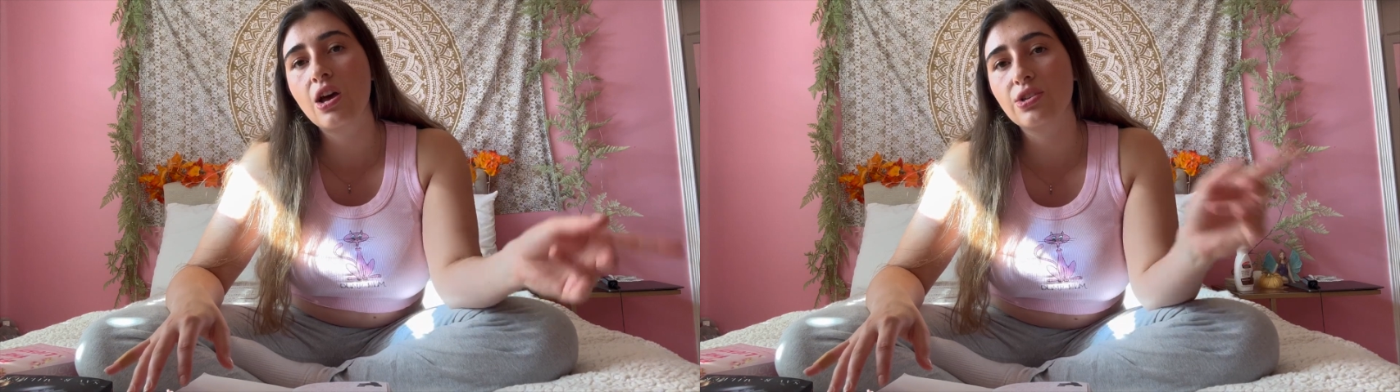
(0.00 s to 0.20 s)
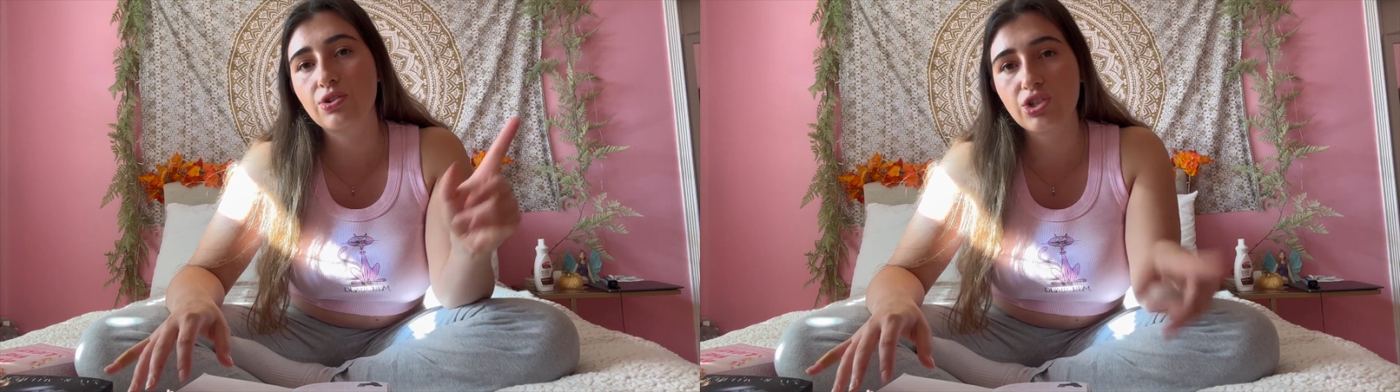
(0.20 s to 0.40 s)

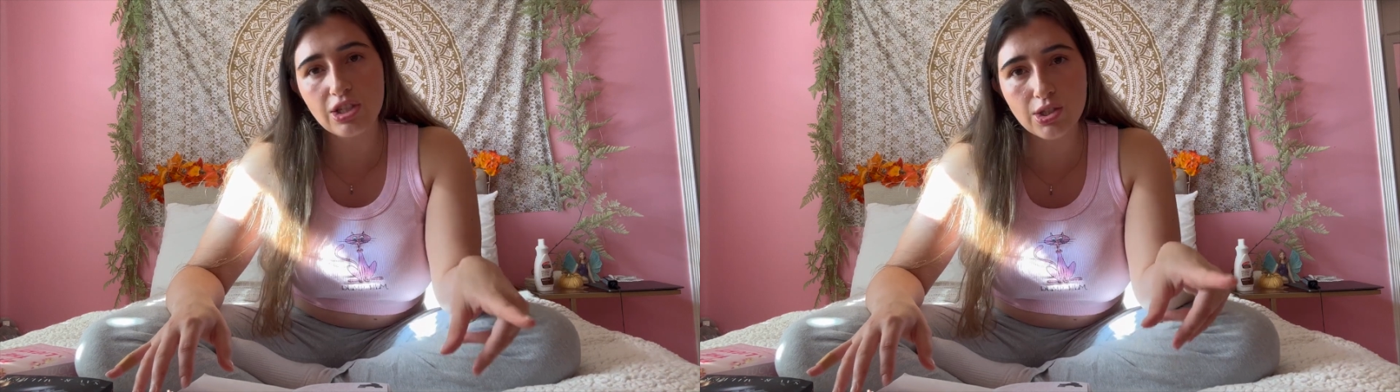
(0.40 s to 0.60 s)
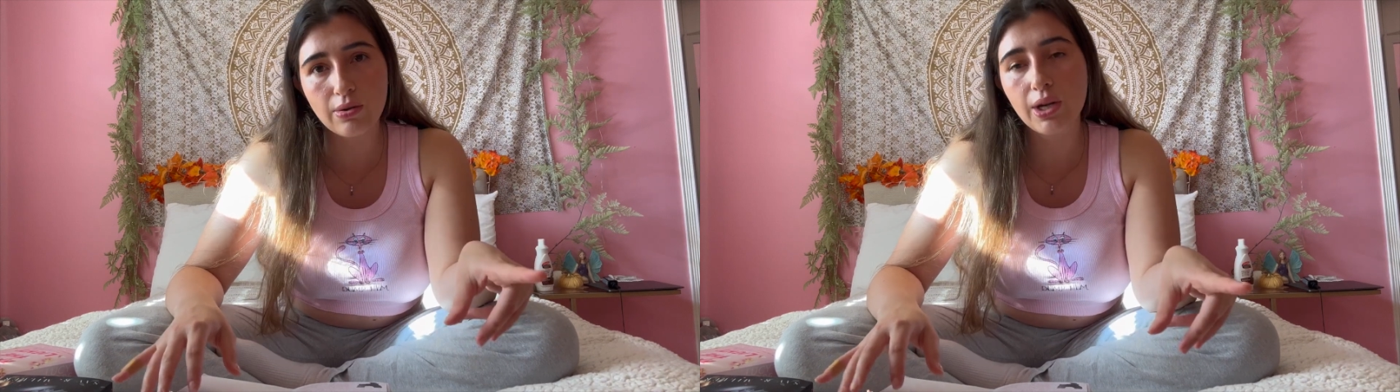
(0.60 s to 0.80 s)
So
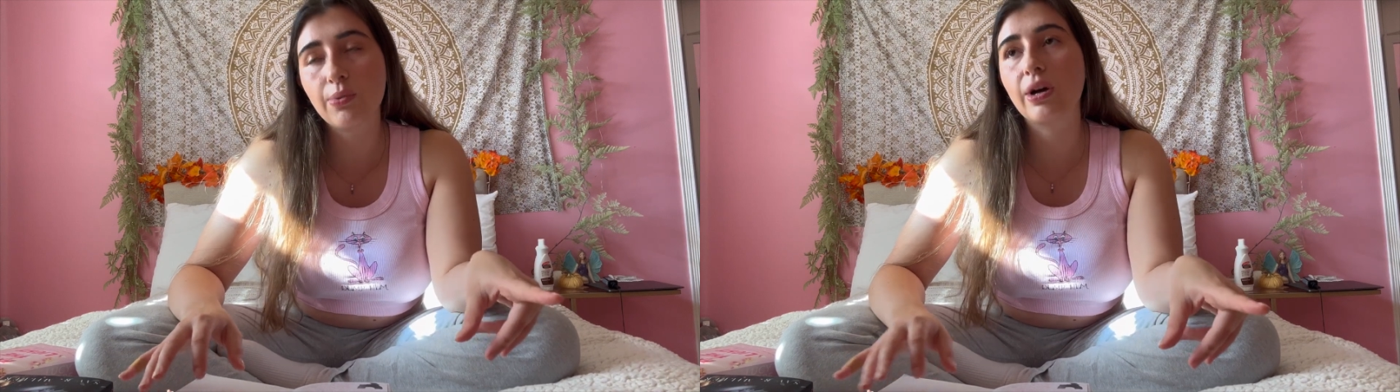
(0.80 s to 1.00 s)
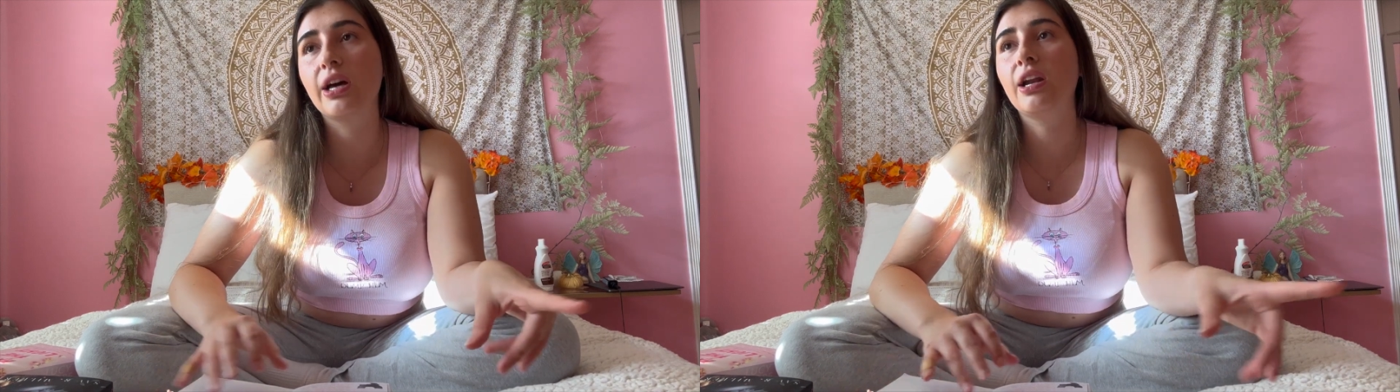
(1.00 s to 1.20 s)
she's
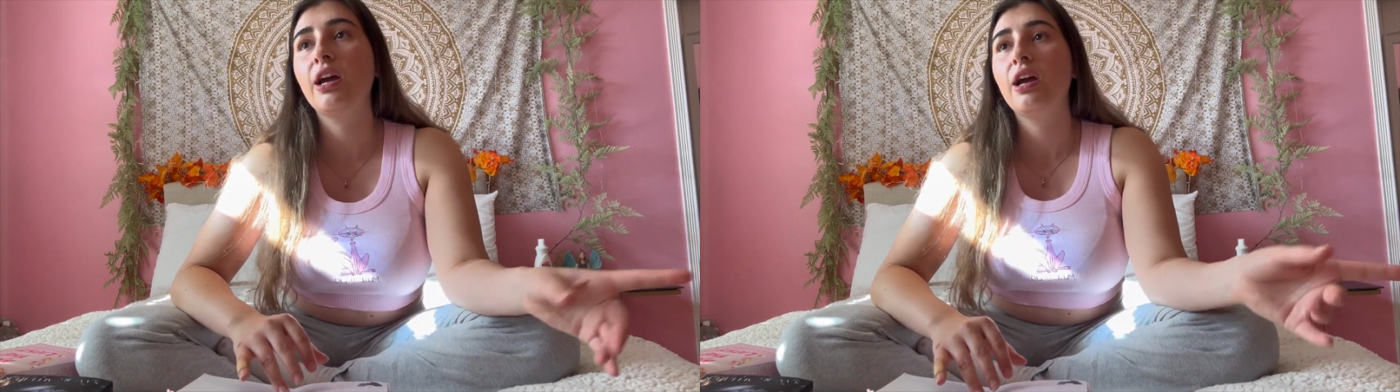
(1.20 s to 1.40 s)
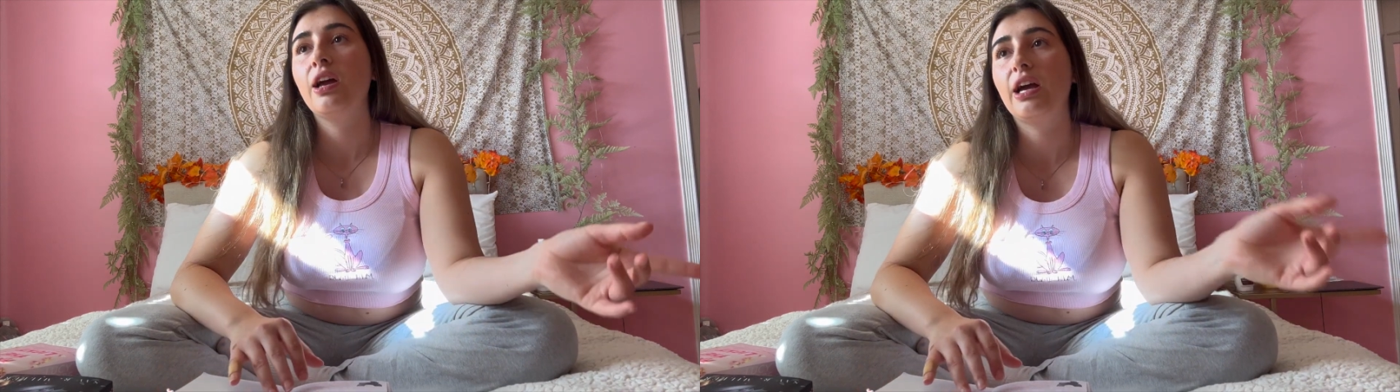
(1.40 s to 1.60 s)
21
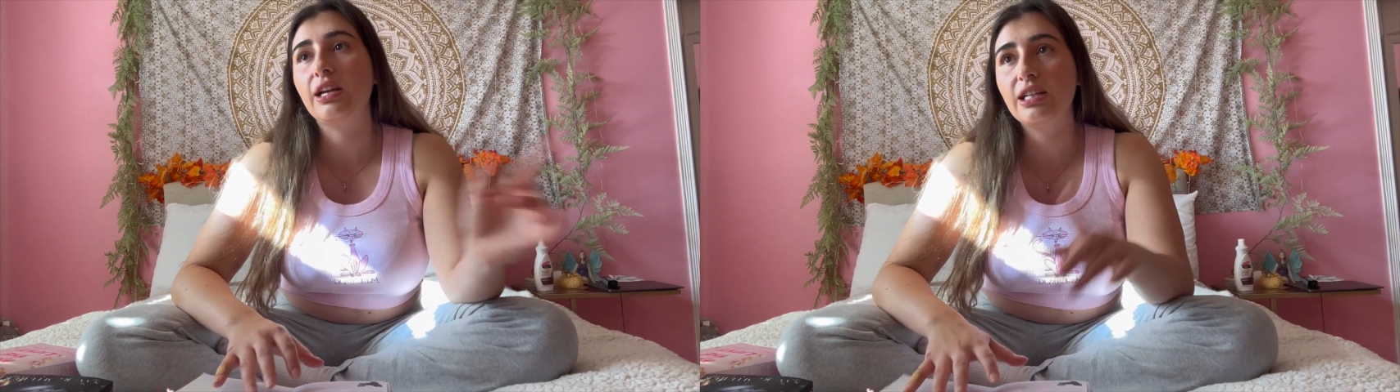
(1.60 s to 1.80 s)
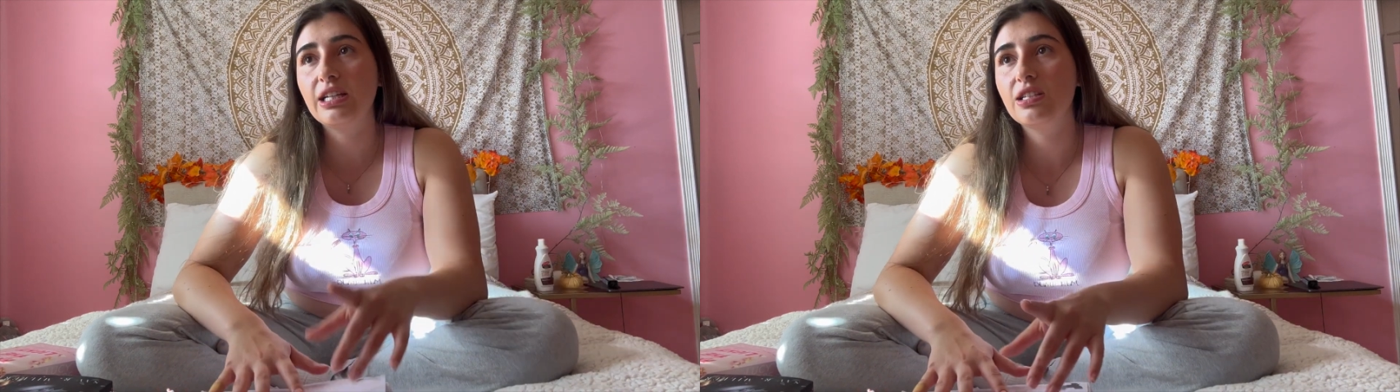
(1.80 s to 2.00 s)
and
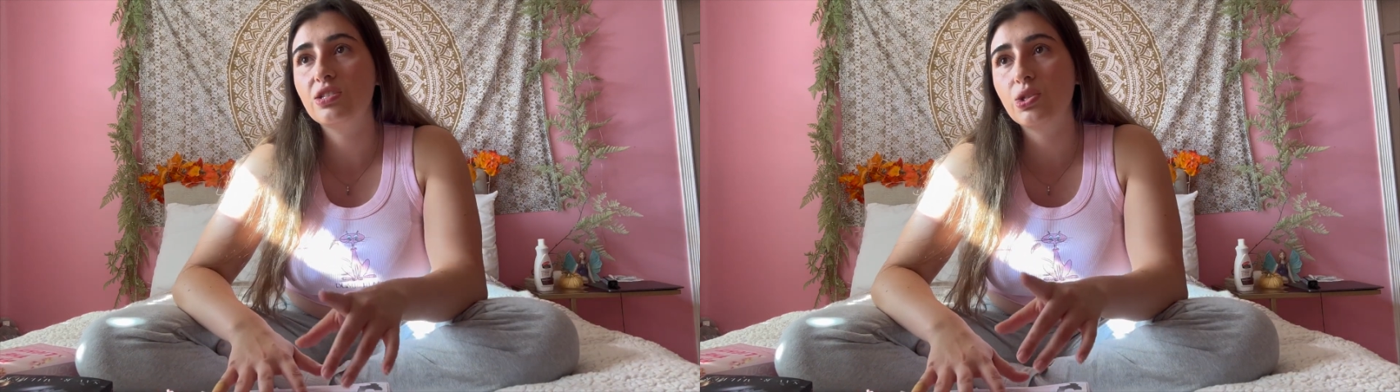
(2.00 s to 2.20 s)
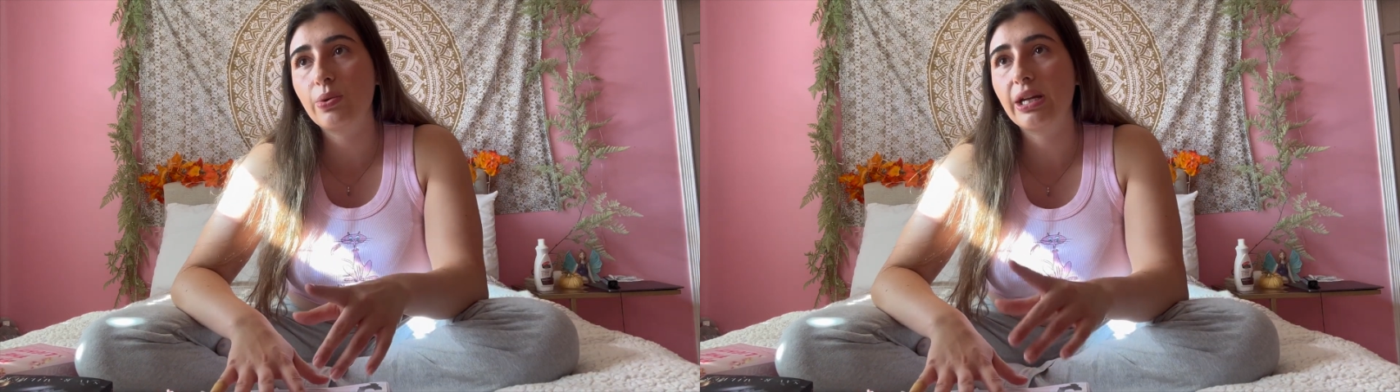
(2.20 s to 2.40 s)
he's
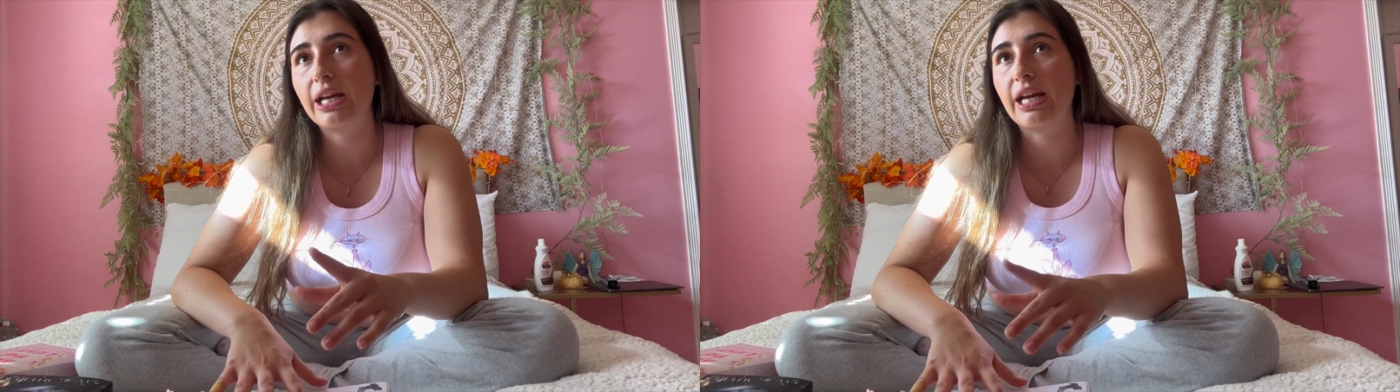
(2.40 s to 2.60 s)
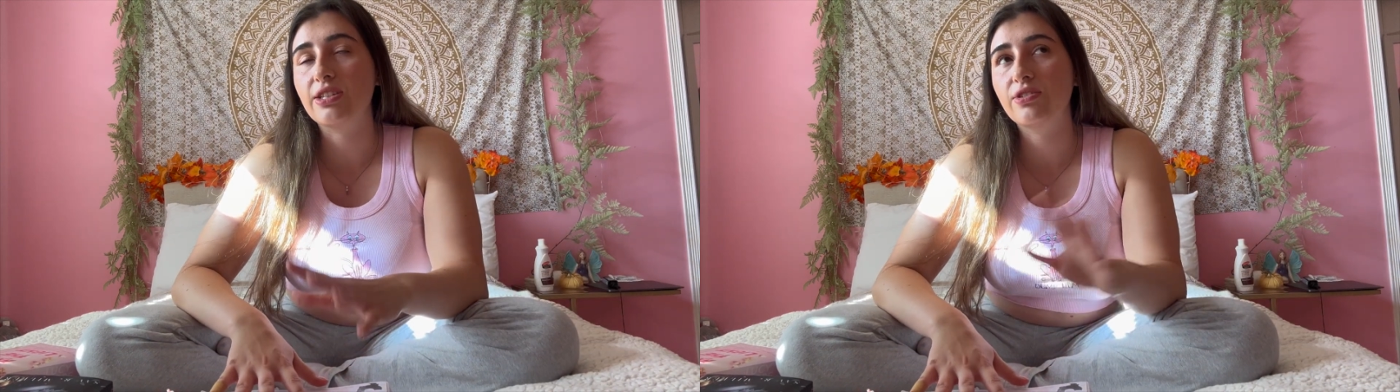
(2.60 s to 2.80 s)
28.